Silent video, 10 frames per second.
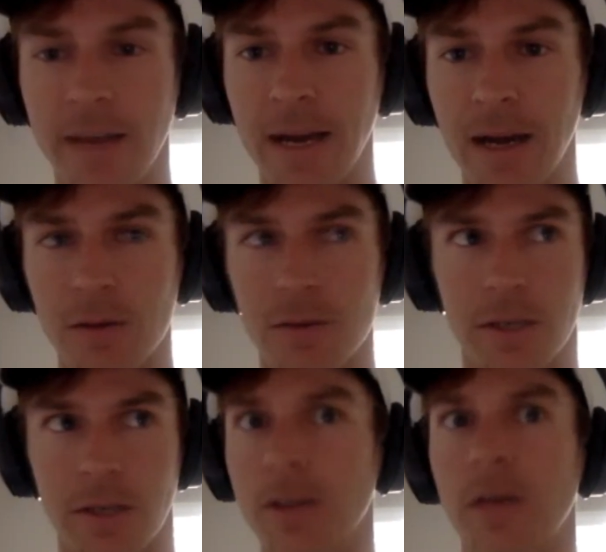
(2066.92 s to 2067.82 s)
that i was
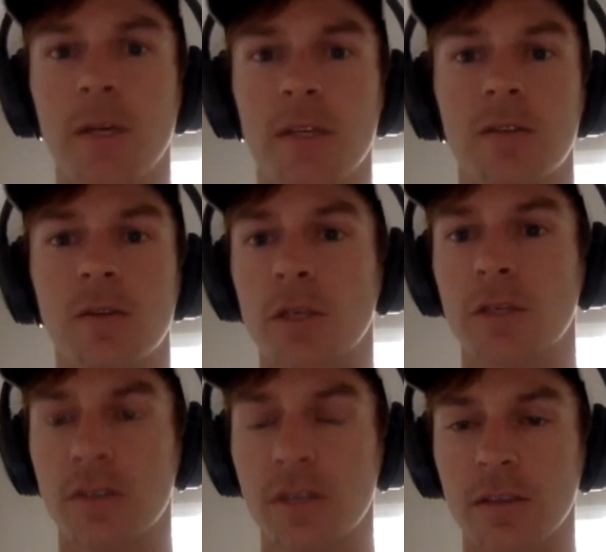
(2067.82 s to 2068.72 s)
like oh that makes so much
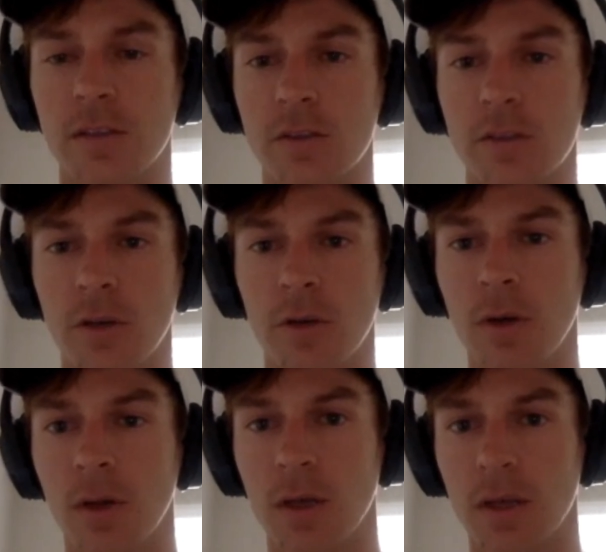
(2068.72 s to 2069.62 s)
sense so
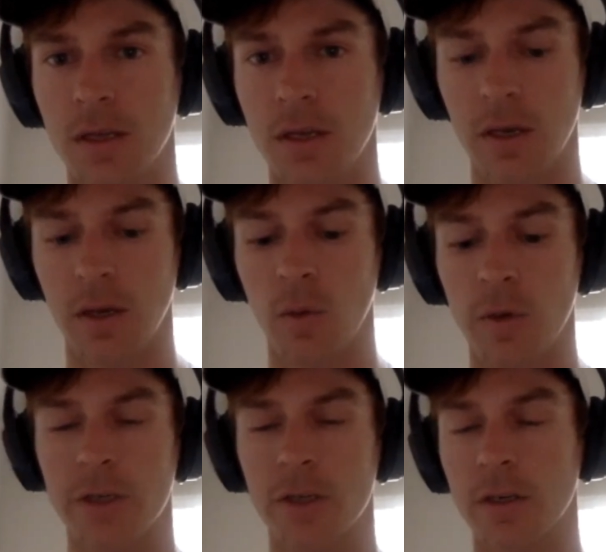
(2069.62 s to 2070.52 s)

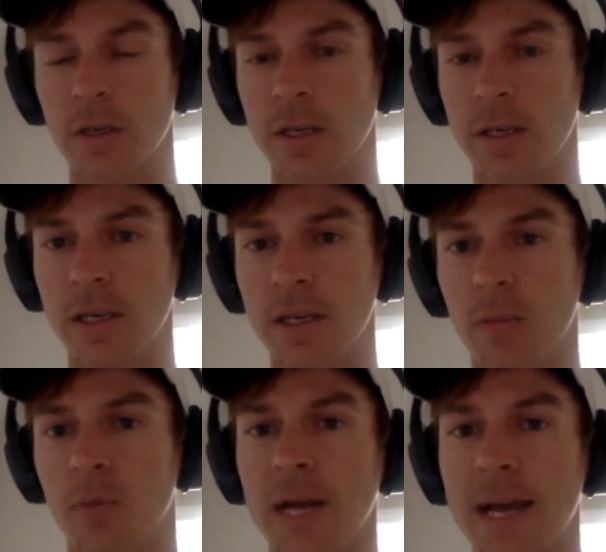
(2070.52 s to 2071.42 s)
when you're in a
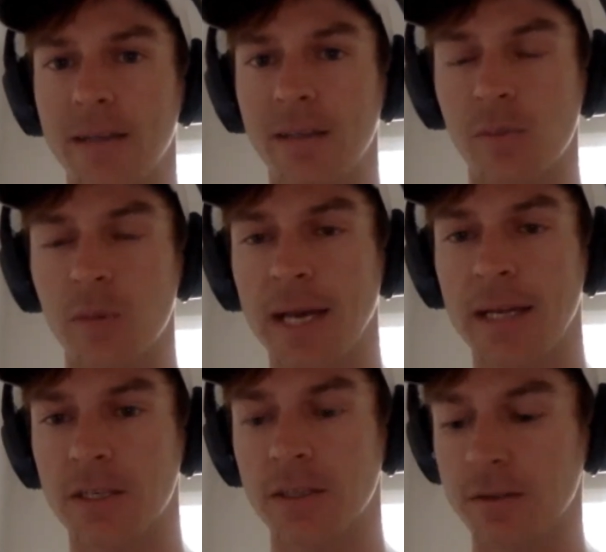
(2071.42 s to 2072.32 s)
practice
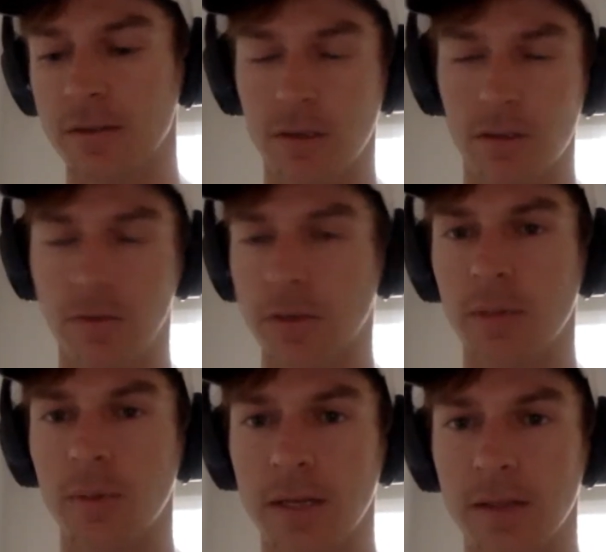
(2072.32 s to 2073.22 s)
match and, and this goes for
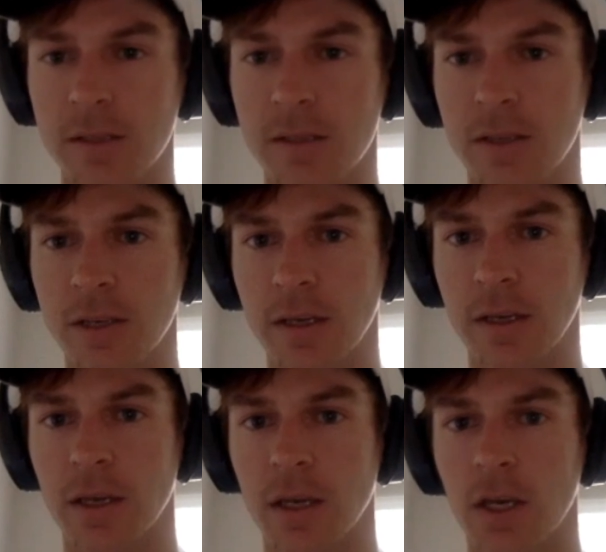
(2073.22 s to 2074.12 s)
anybody listening
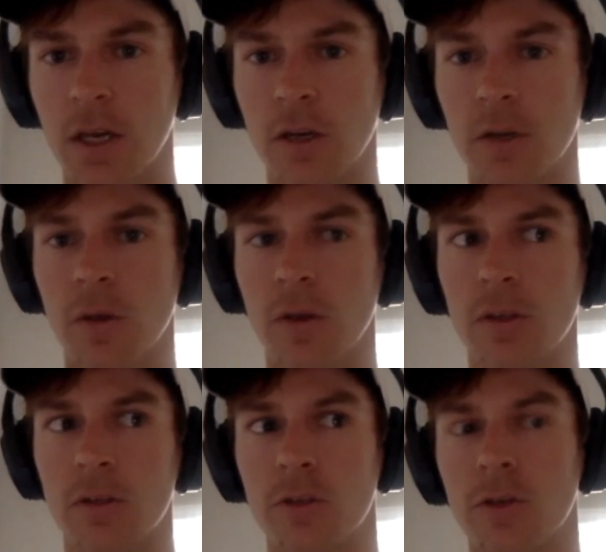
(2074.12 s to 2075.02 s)

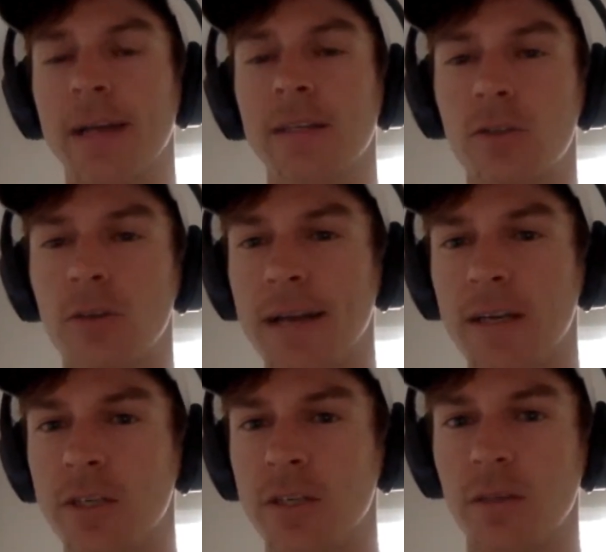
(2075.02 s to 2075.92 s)
try
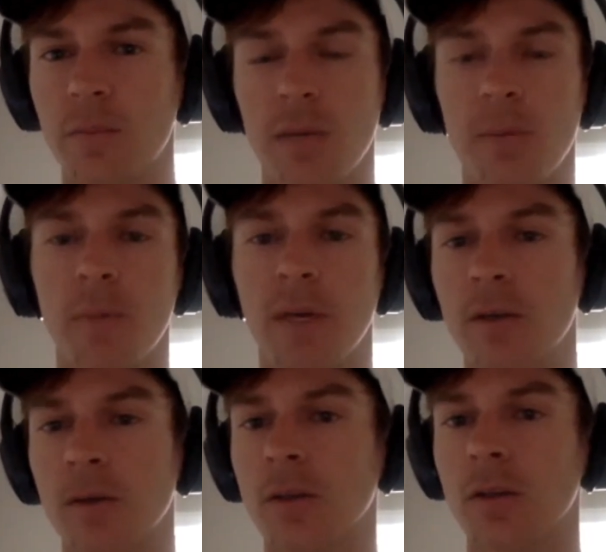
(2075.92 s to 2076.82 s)
strategies that maybe make
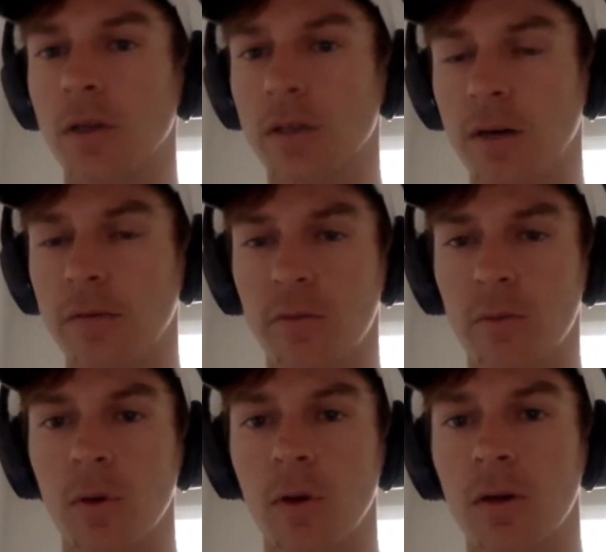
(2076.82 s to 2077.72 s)
you a little
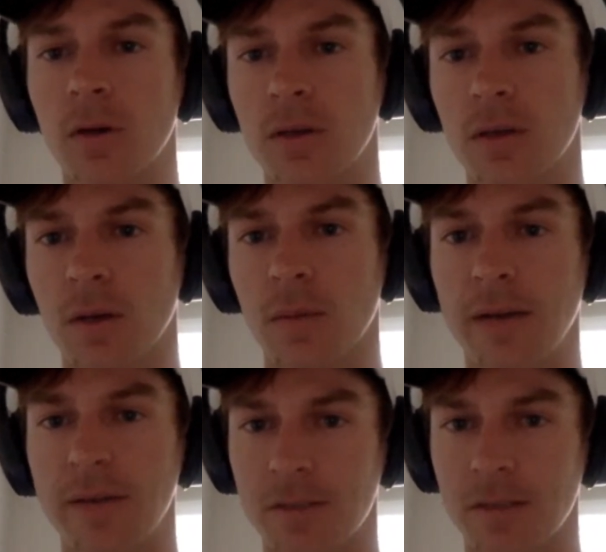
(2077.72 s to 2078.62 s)
uncomfortable um,
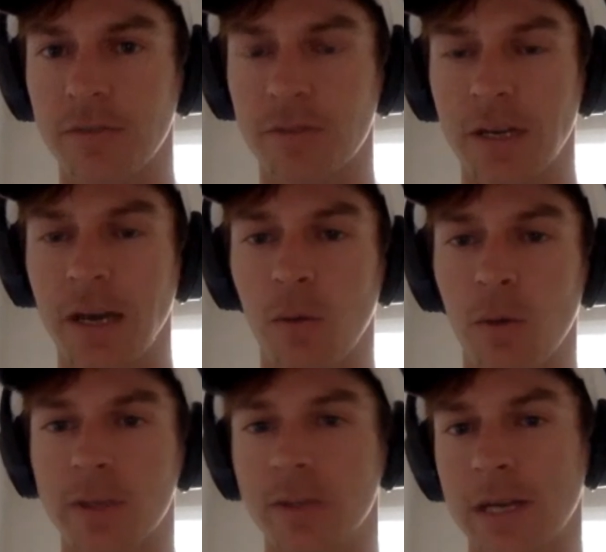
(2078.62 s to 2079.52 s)
obviously if they're not
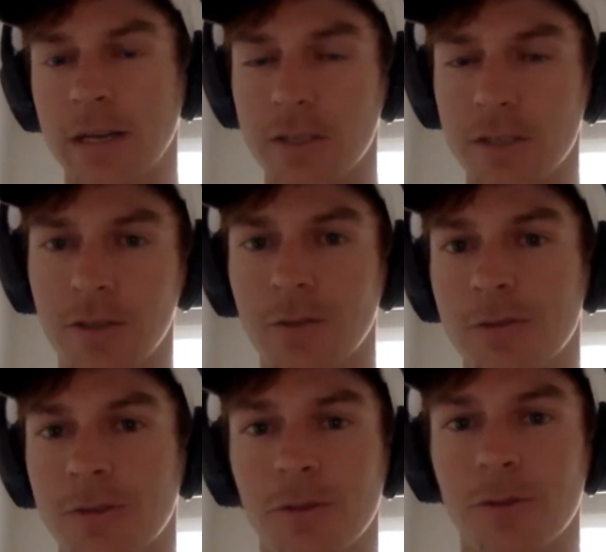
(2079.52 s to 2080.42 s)
winning strategies don't
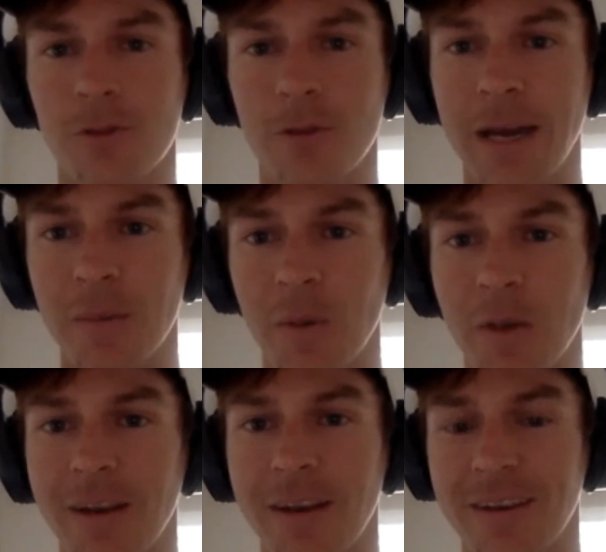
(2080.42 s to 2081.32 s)
don't do that but